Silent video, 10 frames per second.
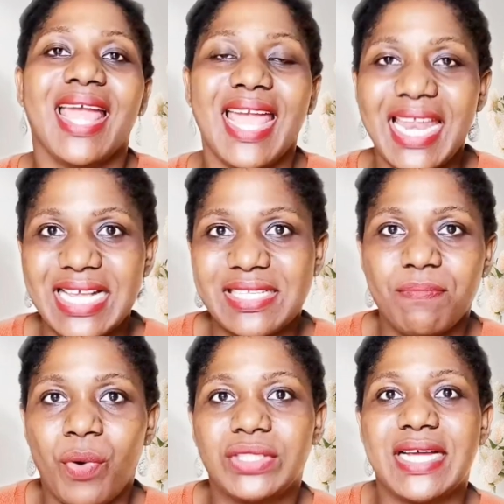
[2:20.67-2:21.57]
It is
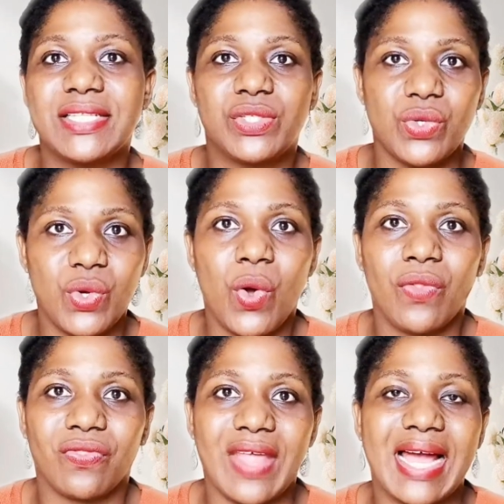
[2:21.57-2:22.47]
important to
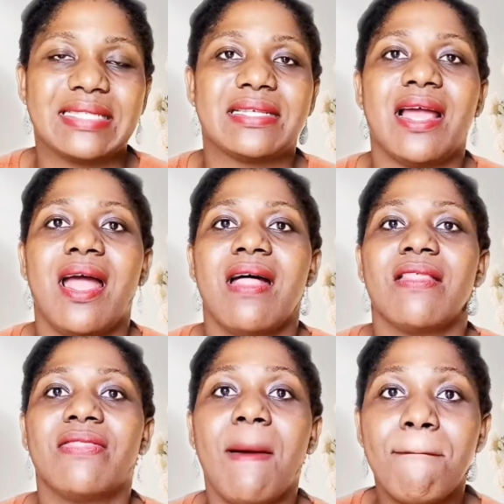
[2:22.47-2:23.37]
note that
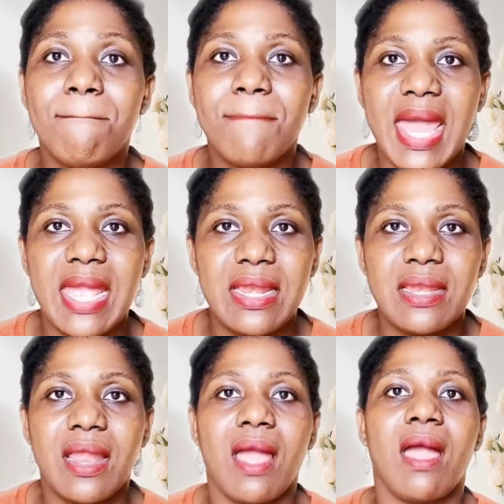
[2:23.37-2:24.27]
the main
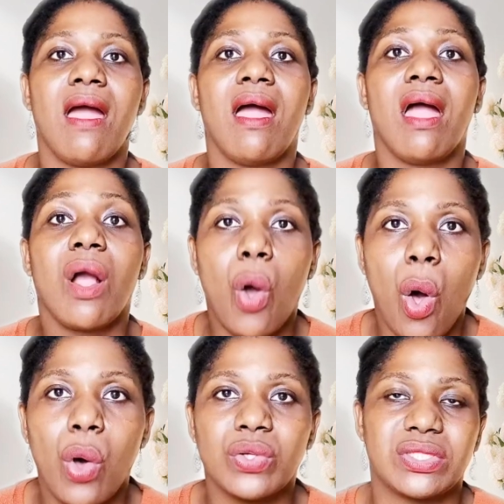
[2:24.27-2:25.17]

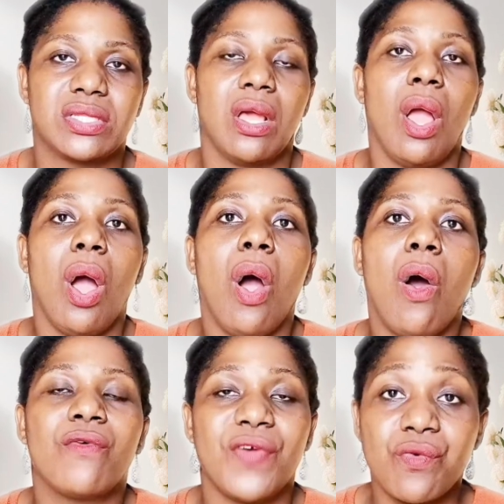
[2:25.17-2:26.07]
cause
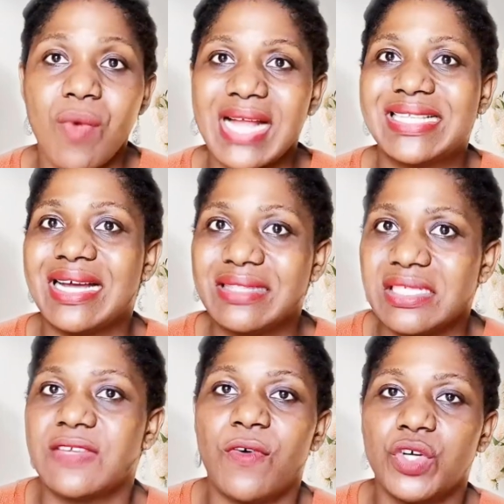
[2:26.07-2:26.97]
of erectile
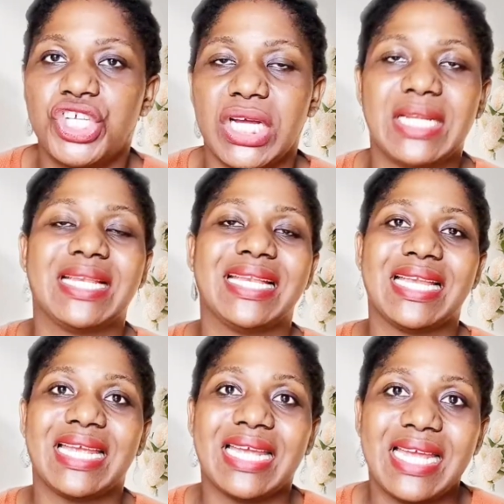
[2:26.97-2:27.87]
dysfunction
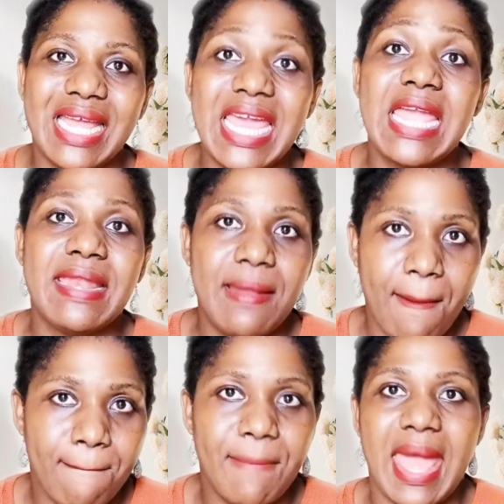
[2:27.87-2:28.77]
in
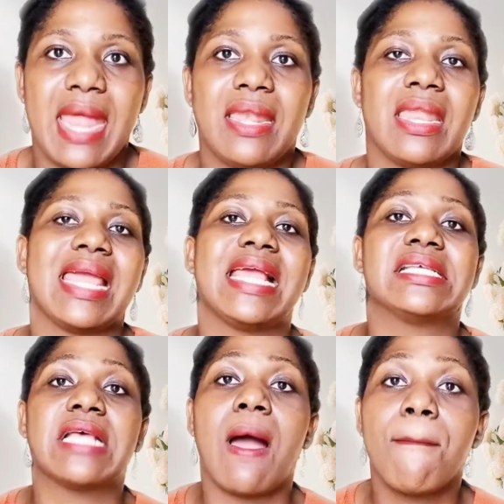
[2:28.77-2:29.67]
men
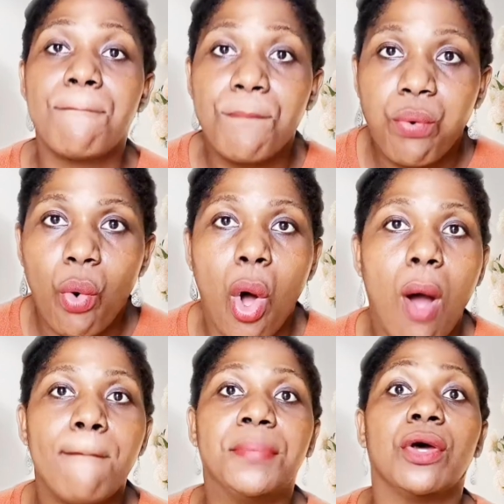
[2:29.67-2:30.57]
is
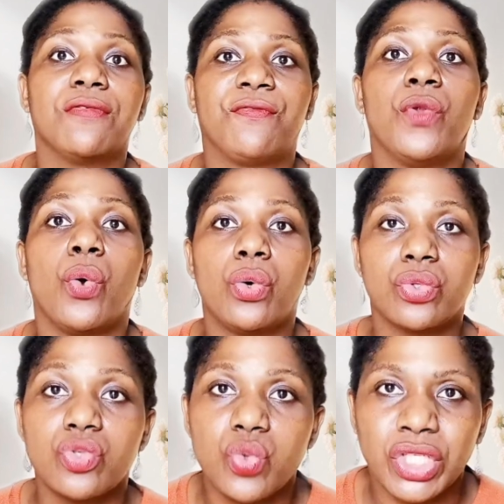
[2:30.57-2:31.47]
poor blood
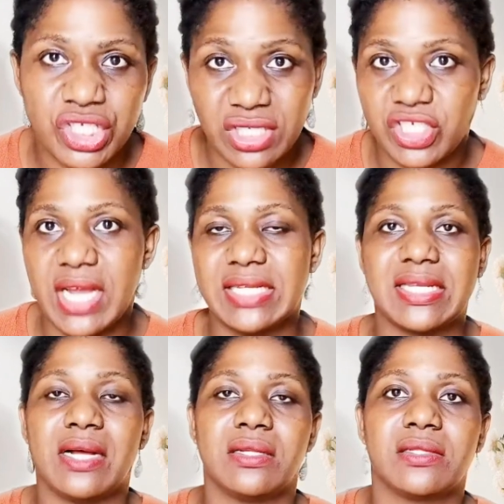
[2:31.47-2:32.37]
flow towards the
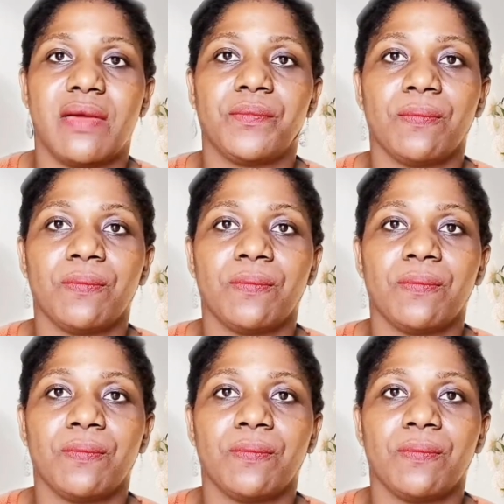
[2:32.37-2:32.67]
genitals.